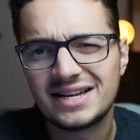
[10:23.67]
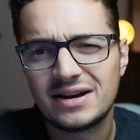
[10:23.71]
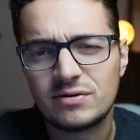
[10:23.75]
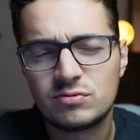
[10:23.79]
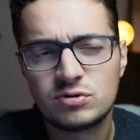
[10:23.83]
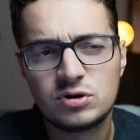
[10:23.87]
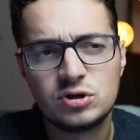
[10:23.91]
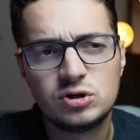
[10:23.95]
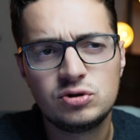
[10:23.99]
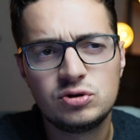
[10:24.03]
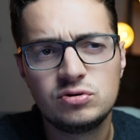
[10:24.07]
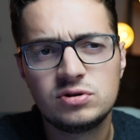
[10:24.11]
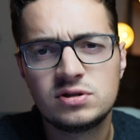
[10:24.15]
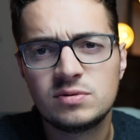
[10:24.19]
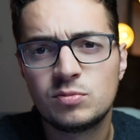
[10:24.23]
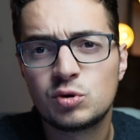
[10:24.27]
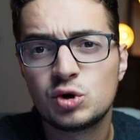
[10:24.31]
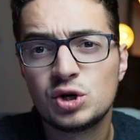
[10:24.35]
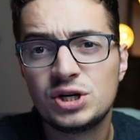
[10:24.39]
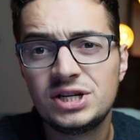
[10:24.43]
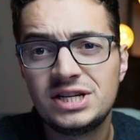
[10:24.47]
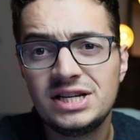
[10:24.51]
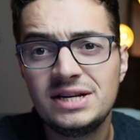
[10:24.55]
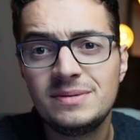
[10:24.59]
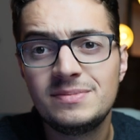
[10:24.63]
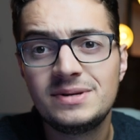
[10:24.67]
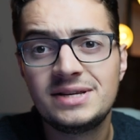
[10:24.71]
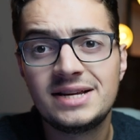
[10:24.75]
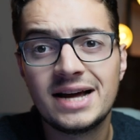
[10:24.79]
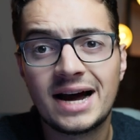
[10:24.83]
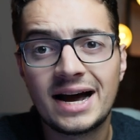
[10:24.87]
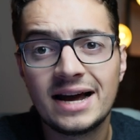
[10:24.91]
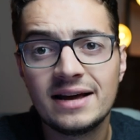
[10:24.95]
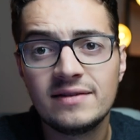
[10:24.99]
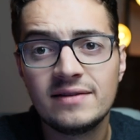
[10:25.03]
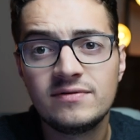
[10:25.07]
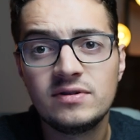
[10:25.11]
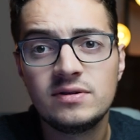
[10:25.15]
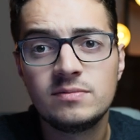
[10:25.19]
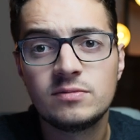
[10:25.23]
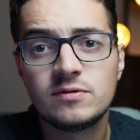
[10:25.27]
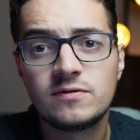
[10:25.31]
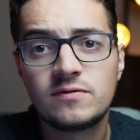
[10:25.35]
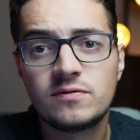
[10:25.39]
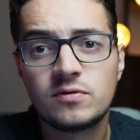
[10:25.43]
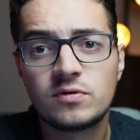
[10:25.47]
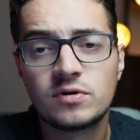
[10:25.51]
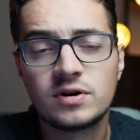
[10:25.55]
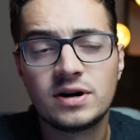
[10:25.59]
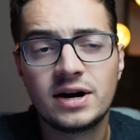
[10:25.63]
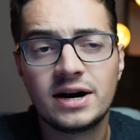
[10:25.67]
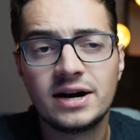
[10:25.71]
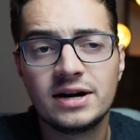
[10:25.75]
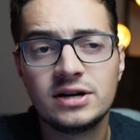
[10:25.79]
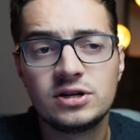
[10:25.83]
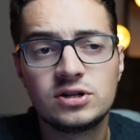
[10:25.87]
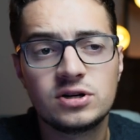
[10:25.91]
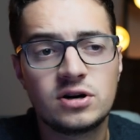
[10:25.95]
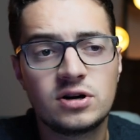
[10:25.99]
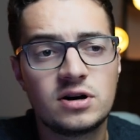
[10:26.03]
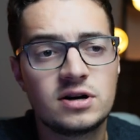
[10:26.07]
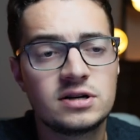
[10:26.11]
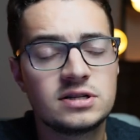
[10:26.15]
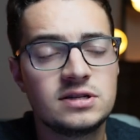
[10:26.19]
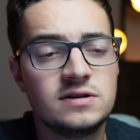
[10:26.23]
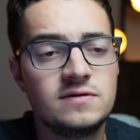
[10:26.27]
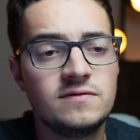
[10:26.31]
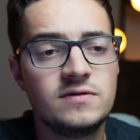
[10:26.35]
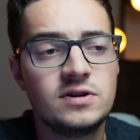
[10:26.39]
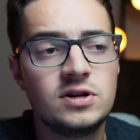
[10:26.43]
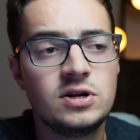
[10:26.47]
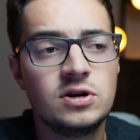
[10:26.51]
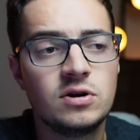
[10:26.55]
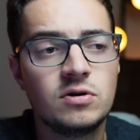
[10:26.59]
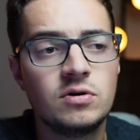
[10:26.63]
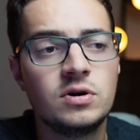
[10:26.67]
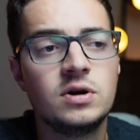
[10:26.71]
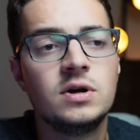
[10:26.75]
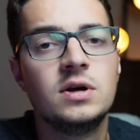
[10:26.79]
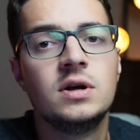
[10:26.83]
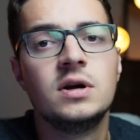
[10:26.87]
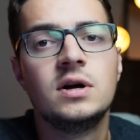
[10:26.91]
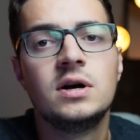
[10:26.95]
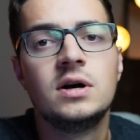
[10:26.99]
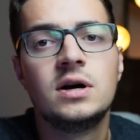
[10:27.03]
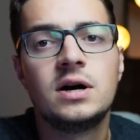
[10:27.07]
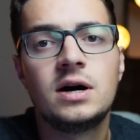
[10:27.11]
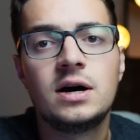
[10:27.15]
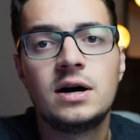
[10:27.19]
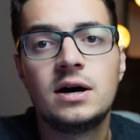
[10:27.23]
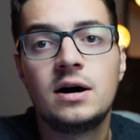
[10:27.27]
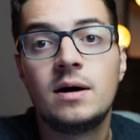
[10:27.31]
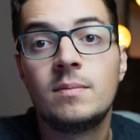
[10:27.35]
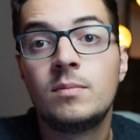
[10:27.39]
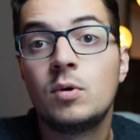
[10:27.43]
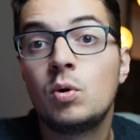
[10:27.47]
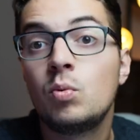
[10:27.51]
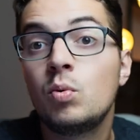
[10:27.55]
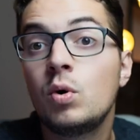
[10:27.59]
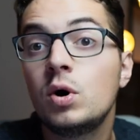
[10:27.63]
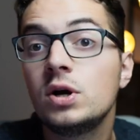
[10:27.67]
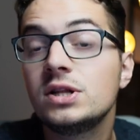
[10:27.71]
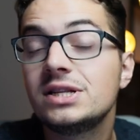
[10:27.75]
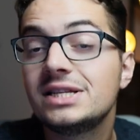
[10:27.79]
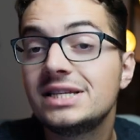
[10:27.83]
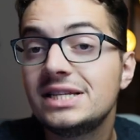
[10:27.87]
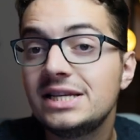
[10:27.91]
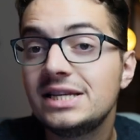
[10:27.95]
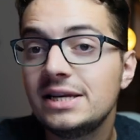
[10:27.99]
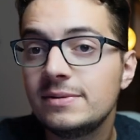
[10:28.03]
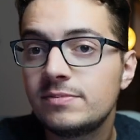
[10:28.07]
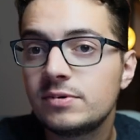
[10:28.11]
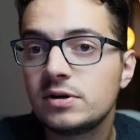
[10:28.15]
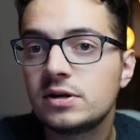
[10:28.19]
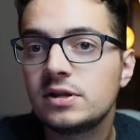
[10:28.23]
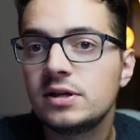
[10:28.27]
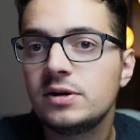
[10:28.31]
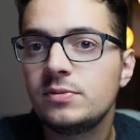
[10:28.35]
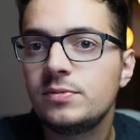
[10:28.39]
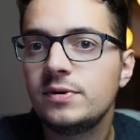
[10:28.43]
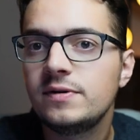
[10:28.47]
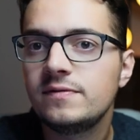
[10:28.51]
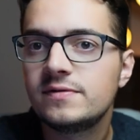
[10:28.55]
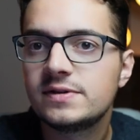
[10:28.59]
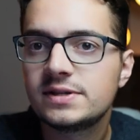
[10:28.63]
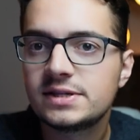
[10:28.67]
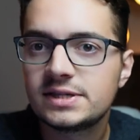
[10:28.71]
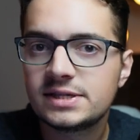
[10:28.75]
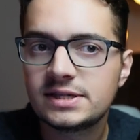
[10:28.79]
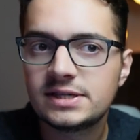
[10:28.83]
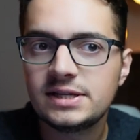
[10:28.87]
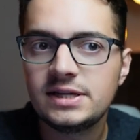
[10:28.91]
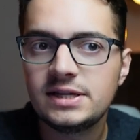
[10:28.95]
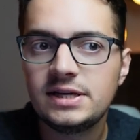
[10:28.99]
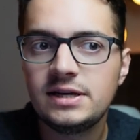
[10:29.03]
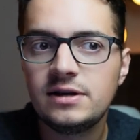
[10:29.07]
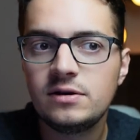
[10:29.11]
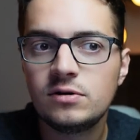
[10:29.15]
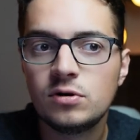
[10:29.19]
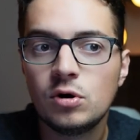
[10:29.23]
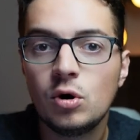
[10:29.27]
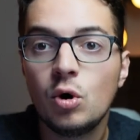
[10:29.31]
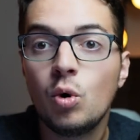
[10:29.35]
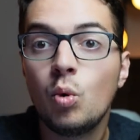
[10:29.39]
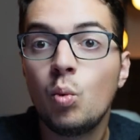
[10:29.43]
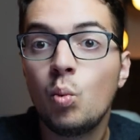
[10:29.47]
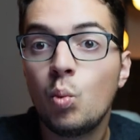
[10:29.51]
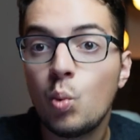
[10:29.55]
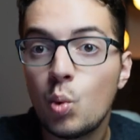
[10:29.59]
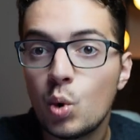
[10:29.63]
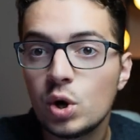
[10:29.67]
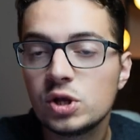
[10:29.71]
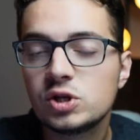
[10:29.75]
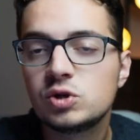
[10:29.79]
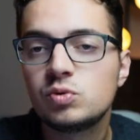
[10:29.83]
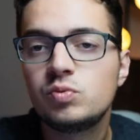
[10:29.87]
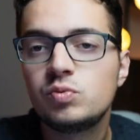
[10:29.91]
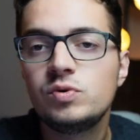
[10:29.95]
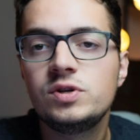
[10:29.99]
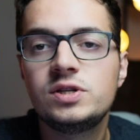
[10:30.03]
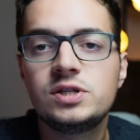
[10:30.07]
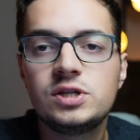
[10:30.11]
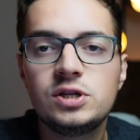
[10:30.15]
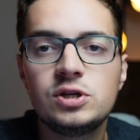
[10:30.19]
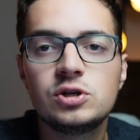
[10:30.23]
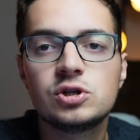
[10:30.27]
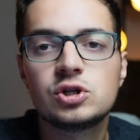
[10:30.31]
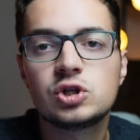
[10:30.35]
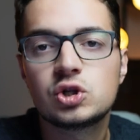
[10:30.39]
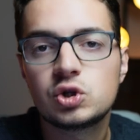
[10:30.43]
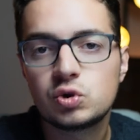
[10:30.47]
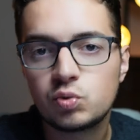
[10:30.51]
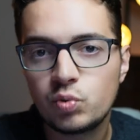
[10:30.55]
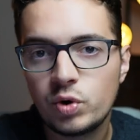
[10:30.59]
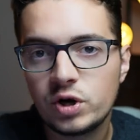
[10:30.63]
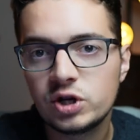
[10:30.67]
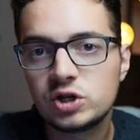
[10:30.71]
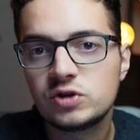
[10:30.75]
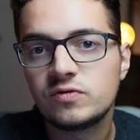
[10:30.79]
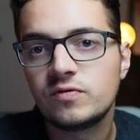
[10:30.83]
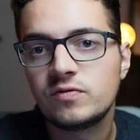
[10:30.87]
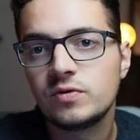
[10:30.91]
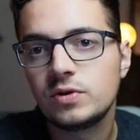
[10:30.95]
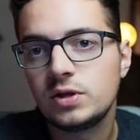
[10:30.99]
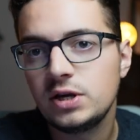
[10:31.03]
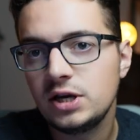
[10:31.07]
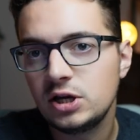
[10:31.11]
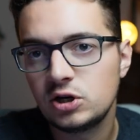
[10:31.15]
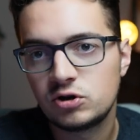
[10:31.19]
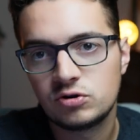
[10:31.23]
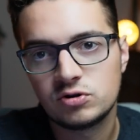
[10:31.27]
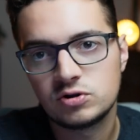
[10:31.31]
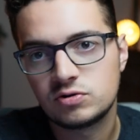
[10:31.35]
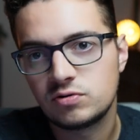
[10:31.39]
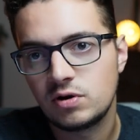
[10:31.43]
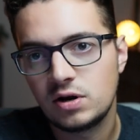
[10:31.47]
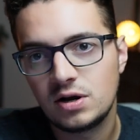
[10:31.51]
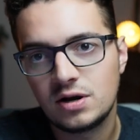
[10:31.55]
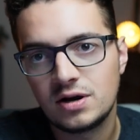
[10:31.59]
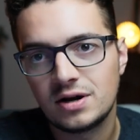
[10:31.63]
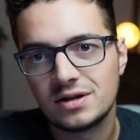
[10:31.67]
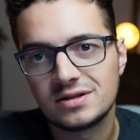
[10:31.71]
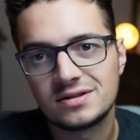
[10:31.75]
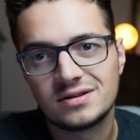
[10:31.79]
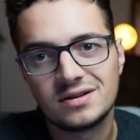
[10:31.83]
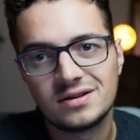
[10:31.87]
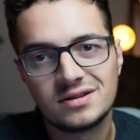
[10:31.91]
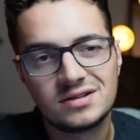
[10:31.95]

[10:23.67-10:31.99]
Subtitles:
I want to do some more deep diving before I talked in a video about what typically we've seen once we see a switch with the interest rate cuts.